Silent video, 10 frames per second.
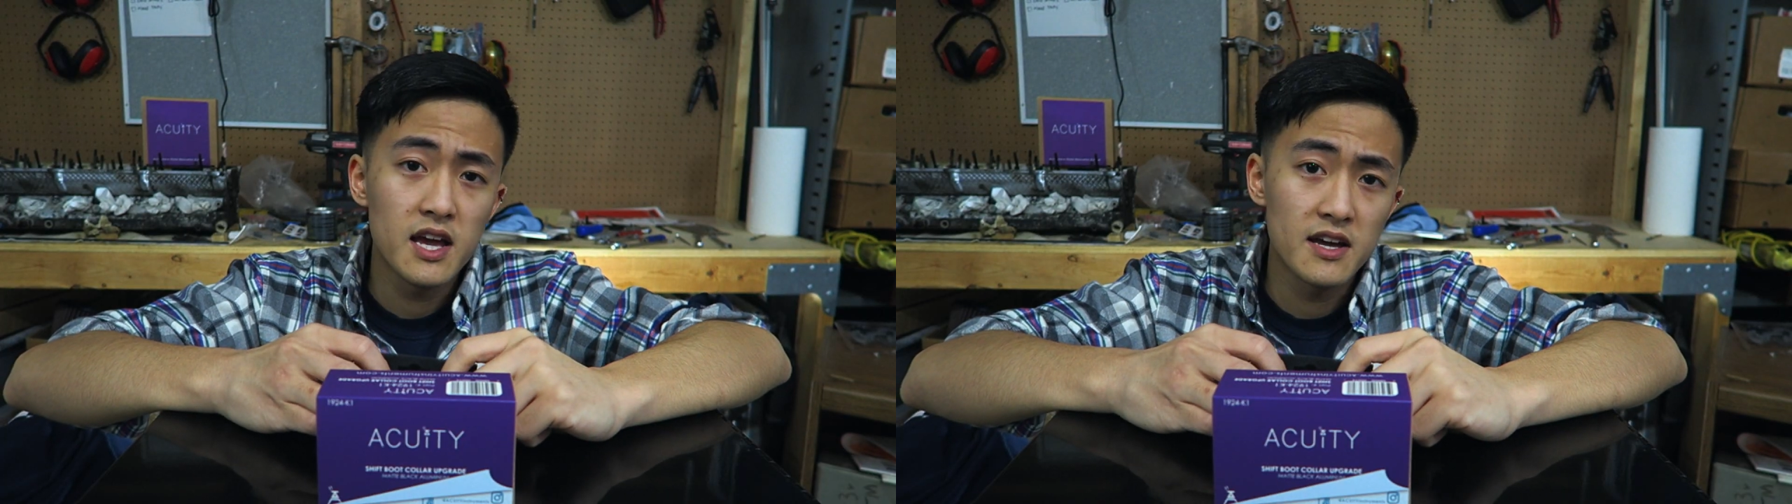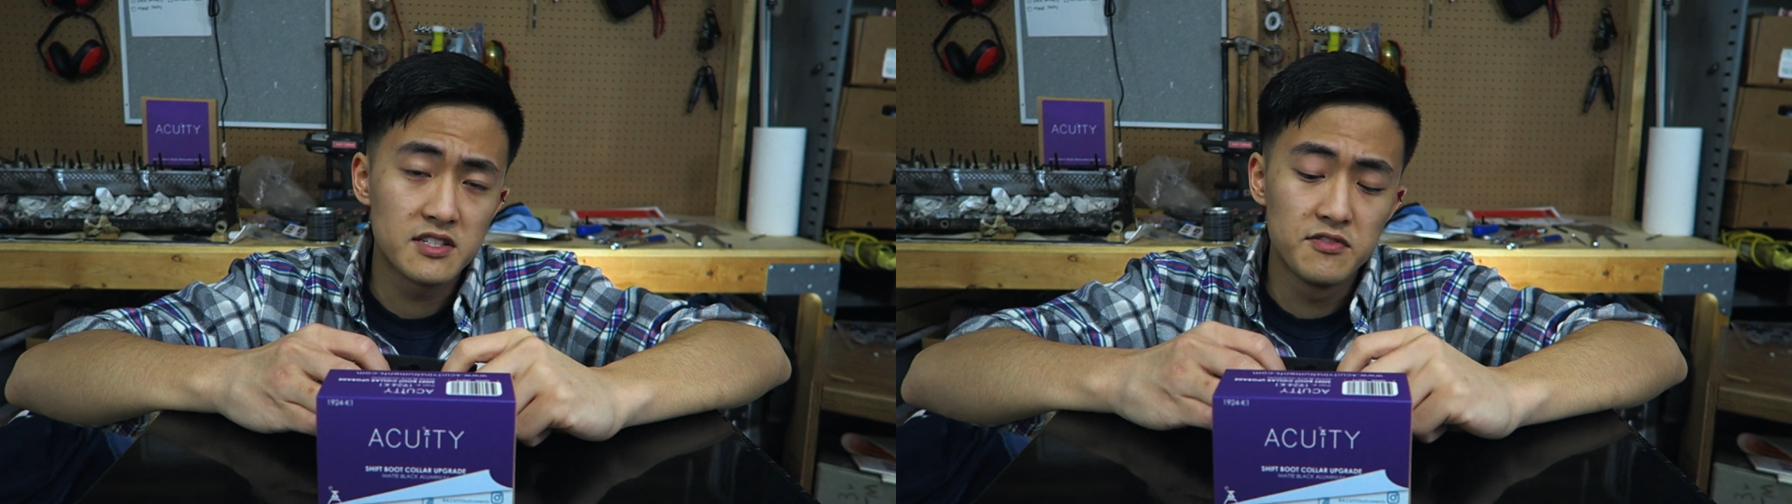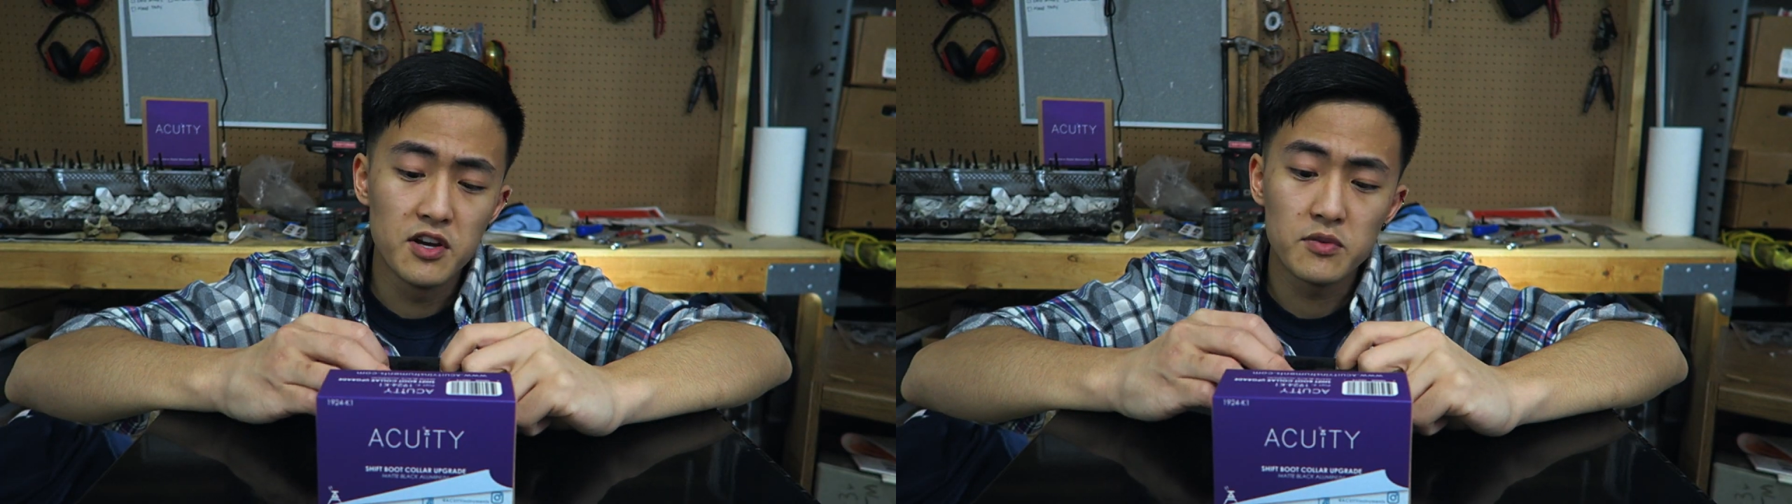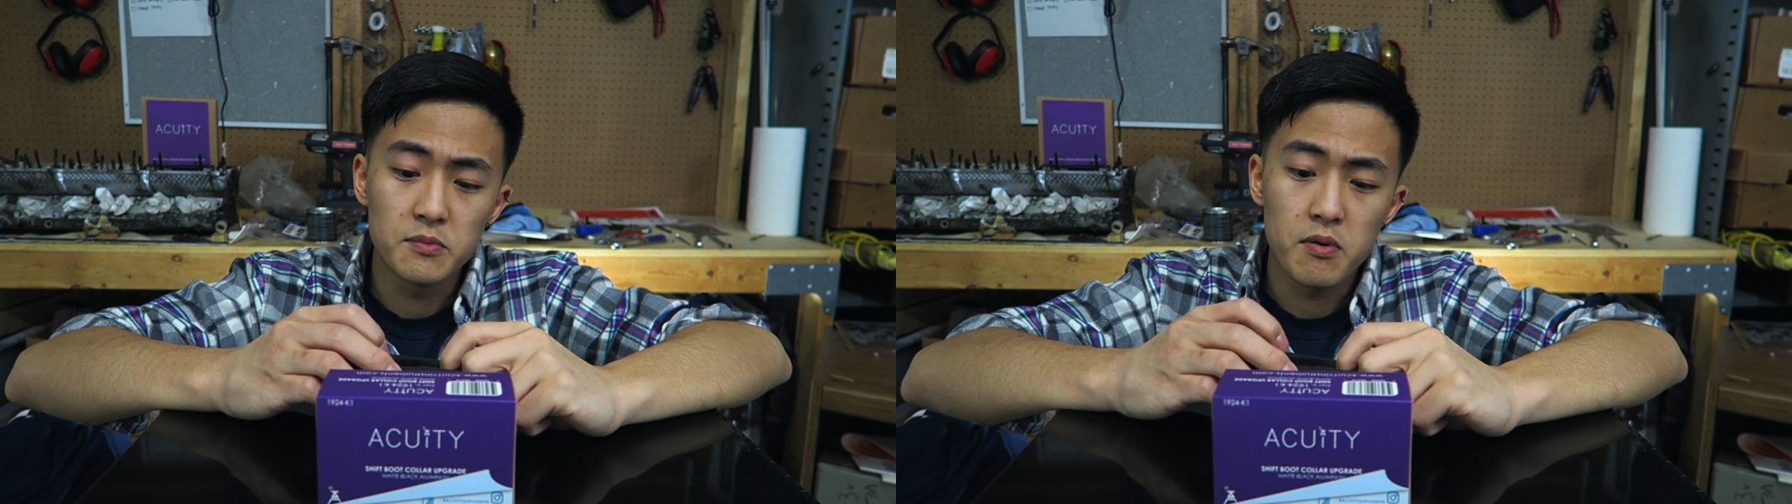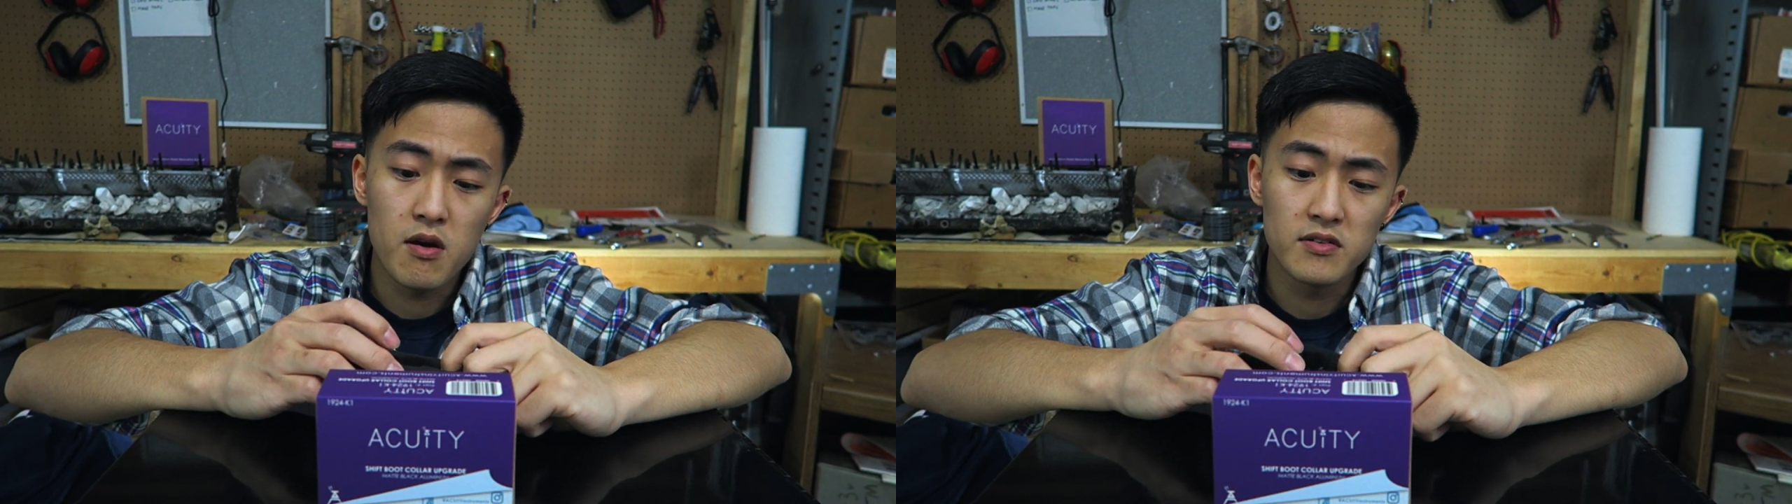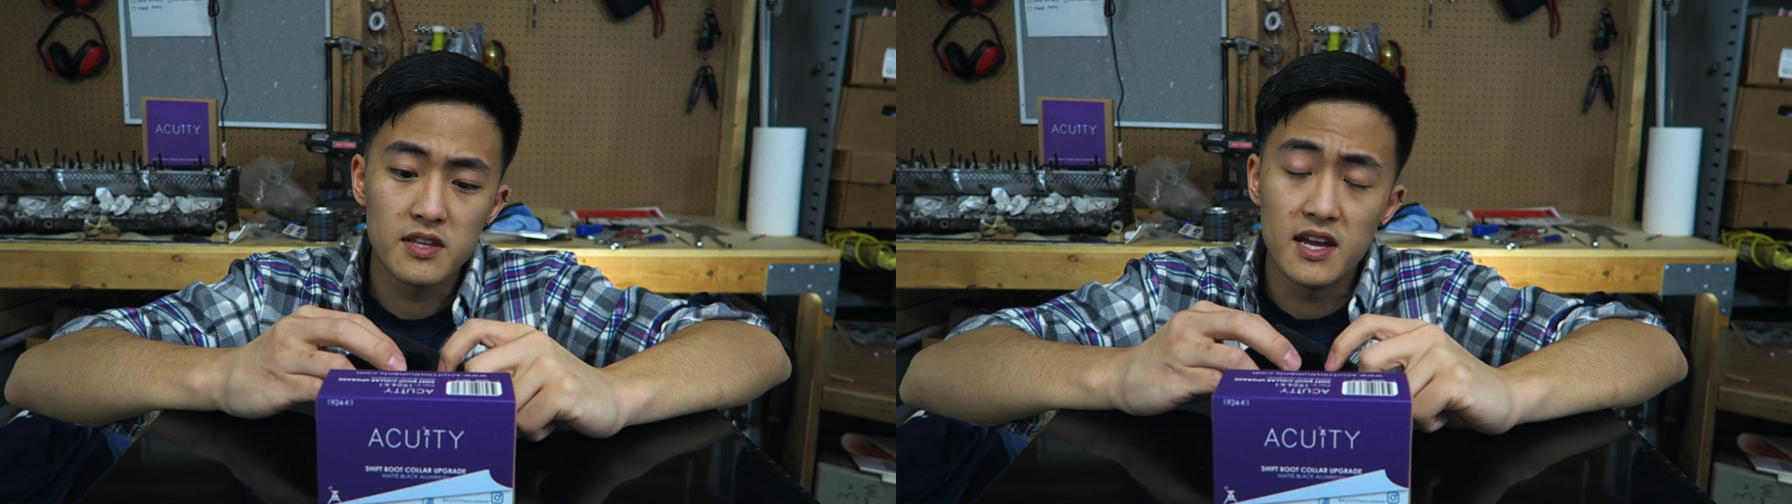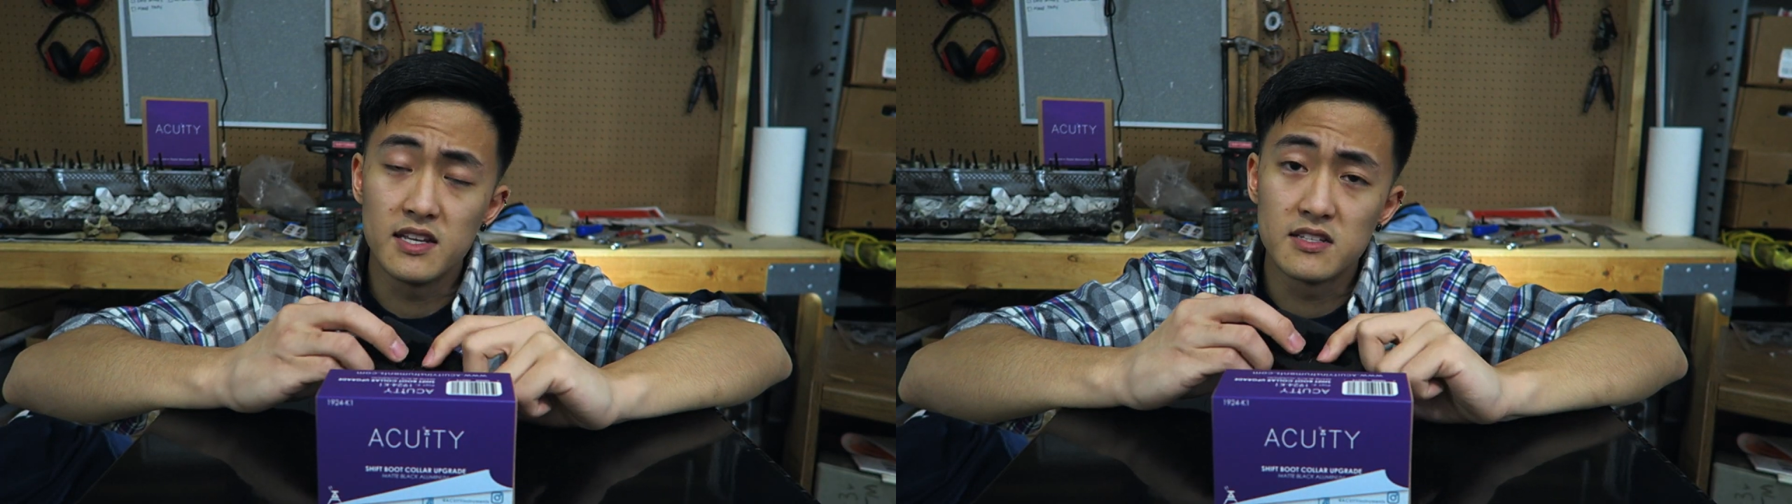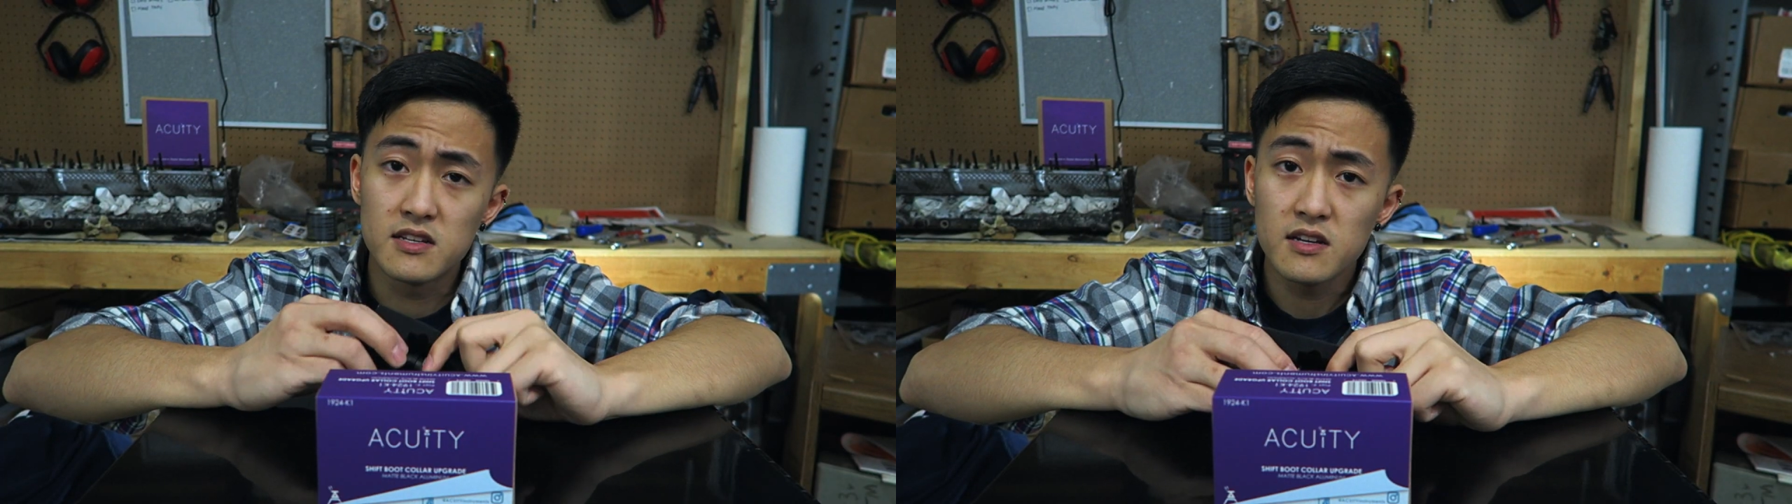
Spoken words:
has developed a part that is